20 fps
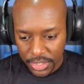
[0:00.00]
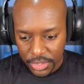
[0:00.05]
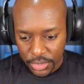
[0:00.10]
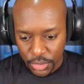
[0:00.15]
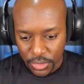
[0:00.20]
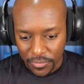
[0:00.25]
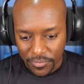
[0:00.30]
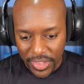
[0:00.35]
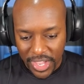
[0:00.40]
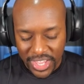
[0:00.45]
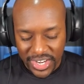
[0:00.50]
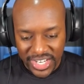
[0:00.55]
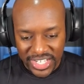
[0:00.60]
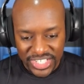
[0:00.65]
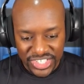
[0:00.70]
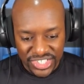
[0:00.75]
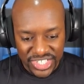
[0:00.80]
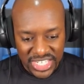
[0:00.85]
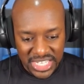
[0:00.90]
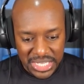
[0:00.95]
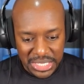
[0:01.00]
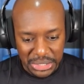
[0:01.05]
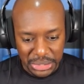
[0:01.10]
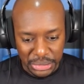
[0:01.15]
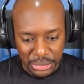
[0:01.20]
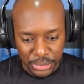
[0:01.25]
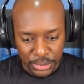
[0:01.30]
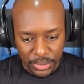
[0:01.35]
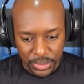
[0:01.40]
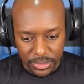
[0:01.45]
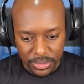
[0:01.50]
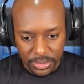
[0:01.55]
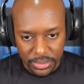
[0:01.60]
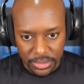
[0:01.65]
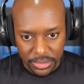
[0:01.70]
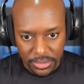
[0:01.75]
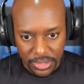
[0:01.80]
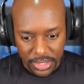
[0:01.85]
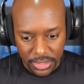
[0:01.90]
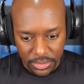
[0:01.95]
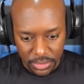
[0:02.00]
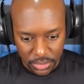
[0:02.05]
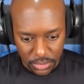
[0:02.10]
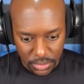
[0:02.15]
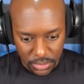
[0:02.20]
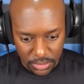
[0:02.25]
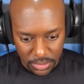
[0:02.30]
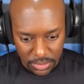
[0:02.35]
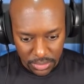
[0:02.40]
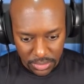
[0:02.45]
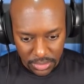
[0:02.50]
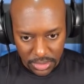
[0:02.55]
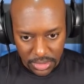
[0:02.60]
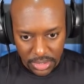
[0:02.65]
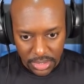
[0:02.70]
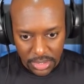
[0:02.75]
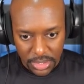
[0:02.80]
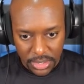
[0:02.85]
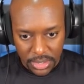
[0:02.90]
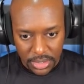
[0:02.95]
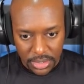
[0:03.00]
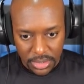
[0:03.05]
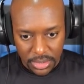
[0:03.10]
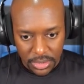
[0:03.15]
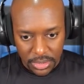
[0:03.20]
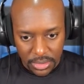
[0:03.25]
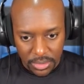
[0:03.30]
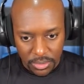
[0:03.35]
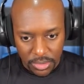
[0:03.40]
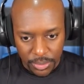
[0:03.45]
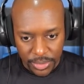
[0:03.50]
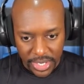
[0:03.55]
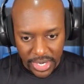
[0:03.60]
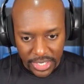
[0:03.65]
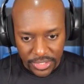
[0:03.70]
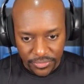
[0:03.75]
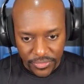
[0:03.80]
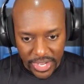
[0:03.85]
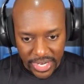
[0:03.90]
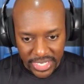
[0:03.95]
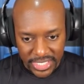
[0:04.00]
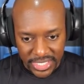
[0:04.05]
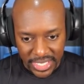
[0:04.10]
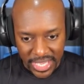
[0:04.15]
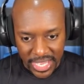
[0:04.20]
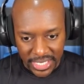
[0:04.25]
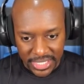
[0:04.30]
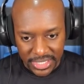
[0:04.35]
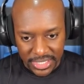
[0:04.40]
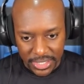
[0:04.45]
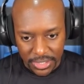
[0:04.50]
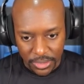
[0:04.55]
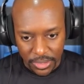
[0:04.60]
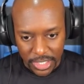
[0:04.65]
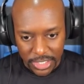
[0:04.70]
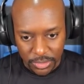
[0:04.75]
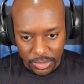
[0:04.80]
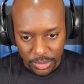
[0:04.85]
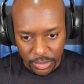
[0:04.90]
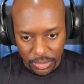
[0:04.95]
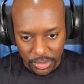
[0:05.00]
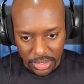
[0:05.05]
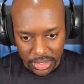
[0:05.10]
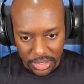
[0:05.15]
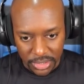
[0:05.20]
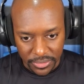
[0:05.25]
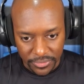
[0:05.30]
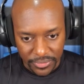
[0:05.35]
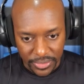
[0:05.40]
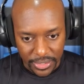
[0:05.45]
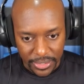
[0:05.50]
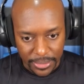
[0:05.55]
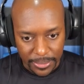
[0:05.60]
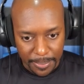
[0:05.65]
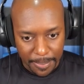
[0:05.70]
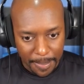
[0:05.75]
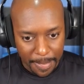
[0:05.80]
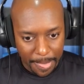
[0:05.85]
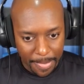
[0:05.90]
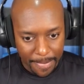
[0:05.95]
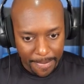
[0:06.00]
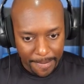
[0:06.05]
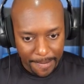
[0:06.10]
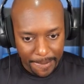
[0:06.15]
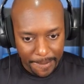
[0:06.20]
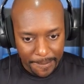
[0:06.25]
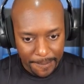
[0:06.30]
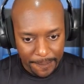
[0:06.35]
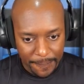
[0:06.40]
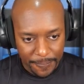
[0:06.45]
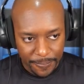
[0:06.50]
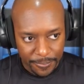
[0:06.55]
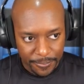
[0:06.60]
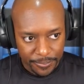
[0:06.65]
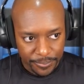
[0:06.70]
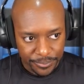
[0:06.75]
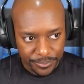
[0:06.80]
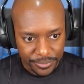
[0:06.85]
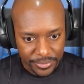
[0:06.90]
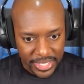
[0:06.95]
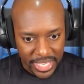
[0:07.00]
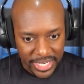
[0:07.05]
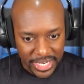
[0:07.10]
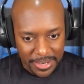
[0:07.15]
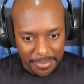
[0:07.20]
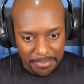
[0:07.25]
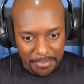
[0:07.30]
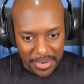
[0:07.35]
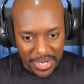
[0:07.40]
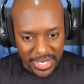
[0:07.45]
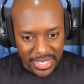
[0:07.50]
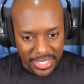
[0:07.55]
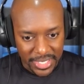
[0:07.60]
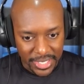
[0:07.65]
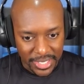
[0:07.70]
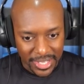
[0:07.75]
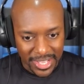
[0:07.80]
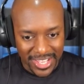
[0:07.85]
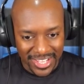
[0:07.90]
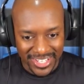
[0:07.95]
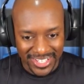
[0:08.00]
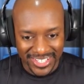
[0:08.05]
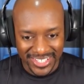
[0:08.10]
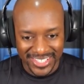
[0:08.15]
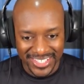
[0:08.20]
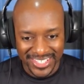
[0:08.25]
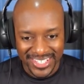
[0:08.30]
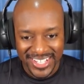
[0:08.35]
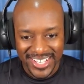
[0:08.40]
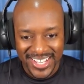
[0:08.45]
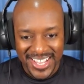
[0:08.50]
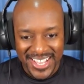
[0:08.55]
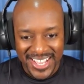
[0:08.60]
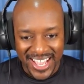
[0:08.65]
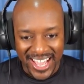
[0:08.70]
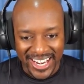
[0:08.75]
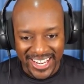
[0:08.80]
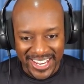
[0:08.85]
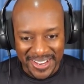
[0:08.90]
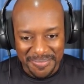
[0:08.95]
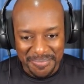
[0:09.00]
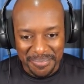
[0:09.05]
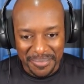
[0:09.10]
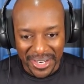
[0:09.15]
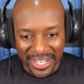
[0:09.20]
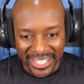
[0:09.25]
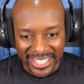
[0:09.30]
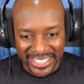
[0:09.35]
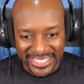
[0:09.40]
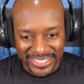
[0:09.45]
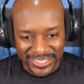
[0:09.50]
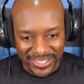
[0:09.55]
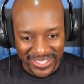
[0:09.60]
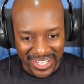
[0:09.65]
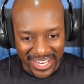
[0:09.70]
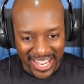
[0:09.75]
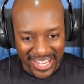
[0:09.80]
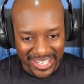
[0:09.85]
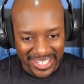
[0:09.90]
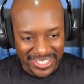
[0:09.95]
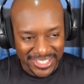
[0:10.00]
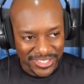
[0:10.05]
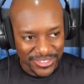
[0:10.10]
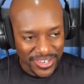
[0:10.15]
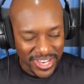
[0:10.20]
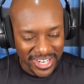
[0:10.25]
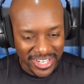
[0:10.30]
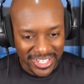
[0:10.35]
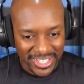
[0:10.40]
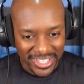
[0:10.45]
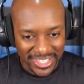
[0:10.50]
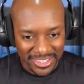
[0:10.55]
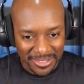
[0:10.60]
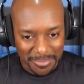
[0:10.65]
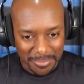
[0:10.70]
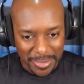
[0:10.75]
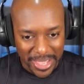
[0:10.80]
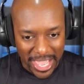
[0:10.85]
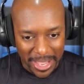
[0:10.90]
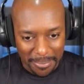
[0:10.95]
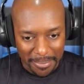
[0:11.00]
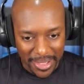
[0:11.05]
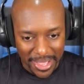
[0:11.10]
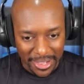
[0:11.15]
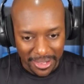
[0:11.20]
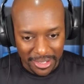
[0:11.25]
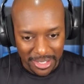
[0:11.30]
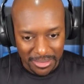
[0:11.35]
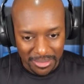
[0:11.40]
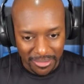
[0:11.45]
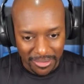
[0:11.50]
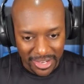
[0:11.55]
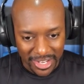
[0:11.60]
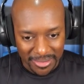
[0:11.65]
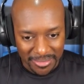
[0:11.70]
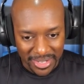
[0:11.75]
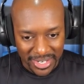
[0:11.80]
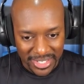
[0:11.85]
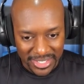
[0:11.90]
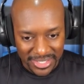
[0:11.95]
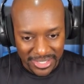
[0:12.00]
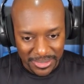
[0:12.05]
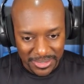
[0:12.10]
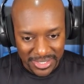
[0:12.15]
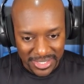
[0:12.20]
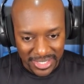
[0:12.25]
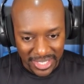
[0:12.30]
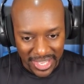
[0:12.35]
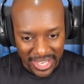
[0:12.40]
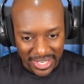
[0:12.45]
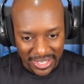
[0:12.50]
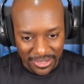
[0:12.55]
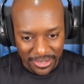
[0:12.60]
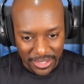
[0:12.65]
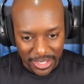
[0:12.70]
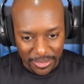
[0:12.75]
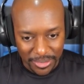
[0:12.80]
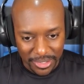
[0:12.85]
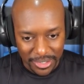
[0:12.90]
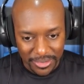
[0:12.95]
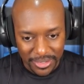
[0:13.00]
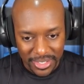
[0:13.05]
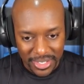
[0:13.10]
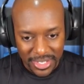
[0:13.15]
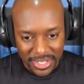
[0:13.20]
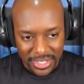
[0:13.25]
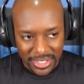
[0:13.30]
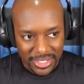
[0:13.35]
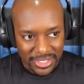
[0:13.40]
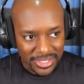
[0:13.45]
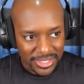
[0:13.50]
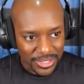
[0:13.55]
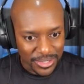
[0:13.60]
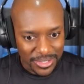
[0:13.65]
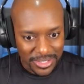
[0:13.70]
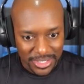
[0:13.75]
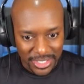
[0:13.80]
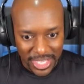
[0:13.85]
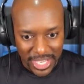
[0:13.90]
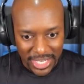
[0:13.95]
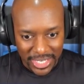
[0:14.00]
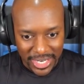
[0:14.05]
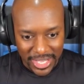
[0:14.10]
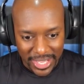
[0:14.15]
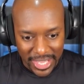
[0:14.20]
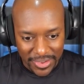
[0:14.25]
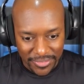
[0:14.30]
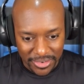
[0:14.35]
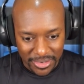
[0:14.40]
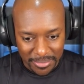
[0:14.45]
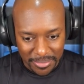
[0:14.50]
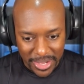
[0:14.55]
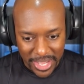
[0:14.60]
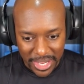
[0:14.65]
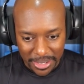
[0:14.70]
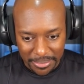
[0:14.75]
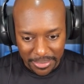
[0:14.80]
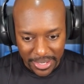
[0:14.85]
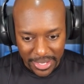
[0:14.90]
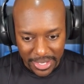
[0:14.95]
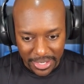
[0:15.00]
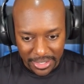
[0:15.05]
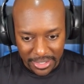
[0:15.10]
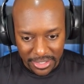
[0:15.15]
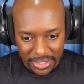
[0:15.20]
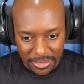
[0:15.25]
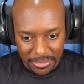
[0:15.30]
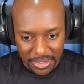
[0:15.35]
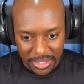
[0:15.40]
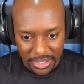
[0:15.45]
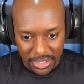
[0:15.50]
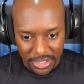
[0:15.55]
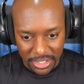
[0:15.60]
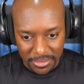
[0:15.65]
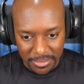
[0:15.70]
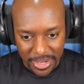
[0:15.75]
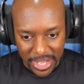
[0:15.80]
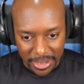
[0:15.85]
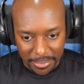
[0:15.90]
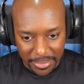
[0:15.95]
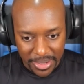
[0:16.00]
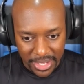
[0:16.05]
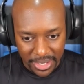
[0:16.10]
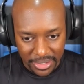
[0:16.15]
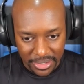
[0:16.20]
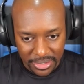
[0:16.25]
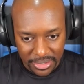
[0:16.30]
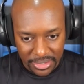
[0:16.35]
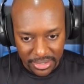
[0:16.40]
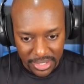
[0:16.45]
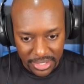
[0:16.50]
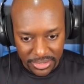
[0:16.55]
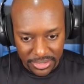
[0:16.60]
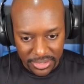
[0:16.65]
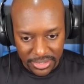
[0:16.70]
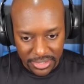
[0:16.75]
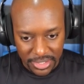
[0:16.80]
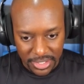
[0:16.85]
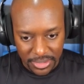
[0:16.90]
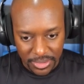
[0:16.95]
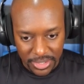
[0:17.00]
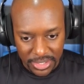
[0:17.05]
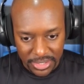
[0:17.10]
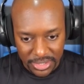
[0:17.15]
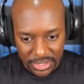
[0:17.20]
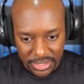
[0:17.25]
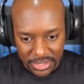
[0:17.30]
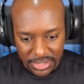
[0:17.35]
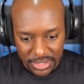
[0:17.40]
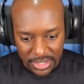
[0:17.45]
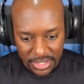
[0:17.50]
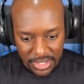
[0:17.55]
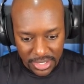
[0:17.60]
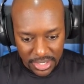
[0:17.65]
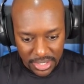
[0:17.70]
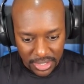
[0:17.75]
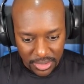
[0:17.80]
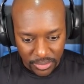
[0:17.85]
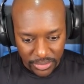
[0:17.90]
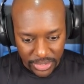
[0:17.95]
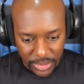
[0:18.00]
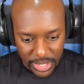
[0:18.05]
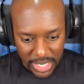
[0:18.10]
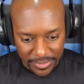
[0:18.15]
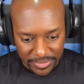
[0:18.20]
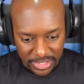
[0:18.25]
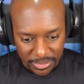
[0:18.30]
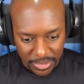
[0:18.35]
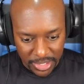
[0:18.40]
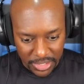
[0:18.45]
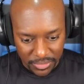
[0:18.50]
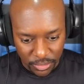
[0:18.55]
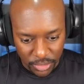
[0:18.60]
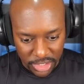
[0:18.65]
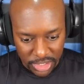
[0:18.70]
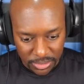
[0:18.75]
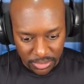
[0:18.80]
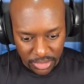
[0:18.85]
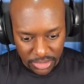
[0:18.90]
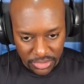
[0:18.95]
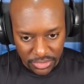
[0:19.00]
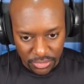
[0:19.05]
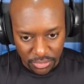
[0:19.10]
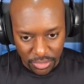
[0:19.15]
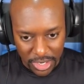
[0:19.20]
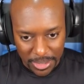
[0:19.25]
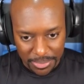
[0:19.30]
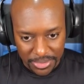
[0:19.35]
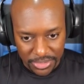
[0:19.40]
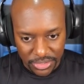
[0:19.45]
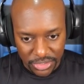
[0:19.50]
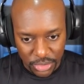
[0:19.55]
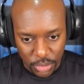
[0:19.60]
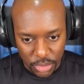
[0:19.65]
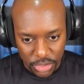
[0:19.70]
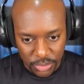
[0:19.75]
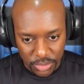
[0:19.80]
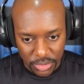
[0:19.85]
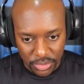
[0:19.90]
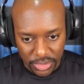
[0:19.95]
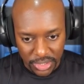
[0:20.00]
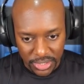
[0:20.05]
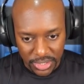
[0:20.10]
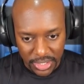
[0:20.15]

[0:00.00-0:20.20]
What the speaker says: You found a geode. All right, cool. We gotta find this exit though. That's what we really need to find. I need money, guys. I need money so that I can try to get the backpack upgraded, man. It's so sad. Oh, here we go. It's so sad not having a backpack, a good backpack, I should say. What is this? We don't have space for. Let's just drop this torch. We don't need